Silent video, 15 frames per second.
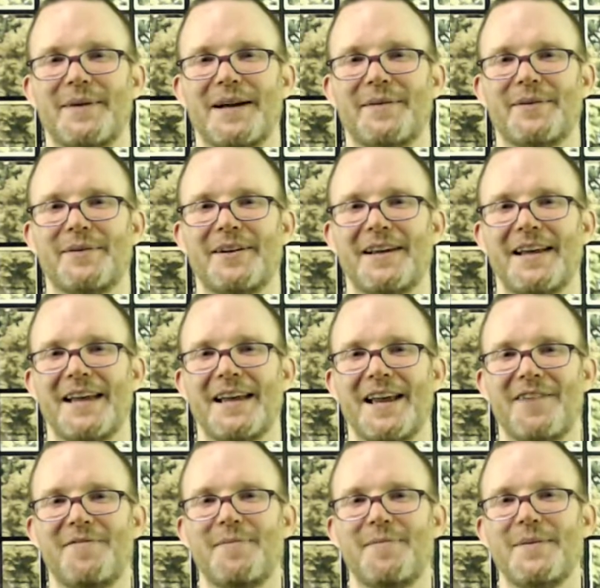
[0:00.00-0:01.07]
Bible,
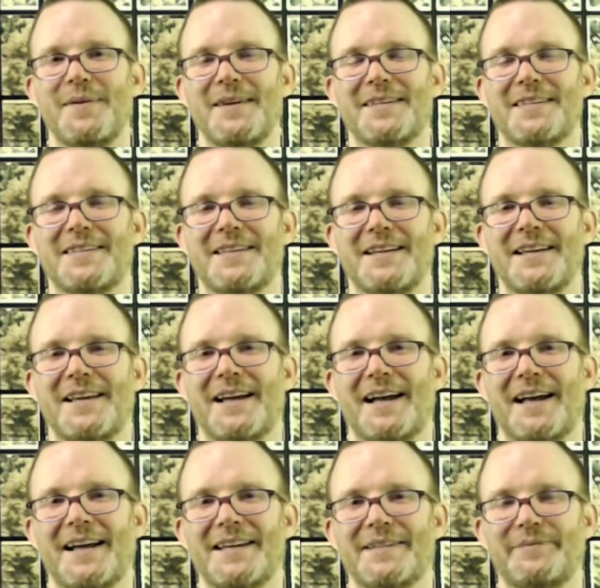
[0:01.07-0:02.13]
FBB Study
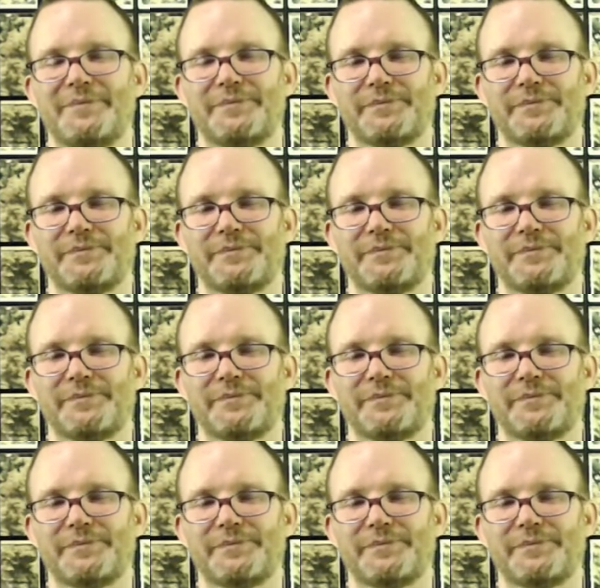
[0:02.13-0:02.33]
Guide.